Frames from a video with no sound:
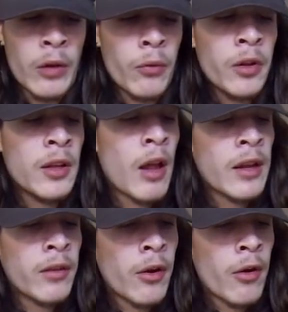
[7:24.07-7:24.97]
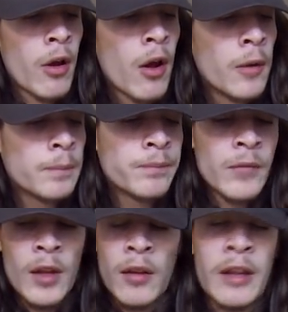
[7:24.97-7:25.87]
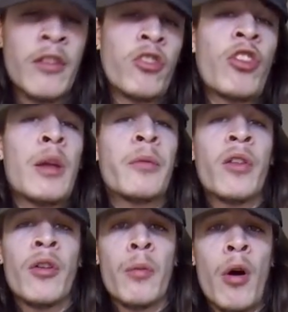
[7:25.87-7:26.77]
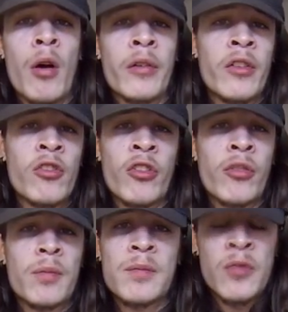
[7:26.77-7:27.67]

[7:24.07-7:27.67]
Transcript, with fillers: I really like their like the shapes of their bongs and just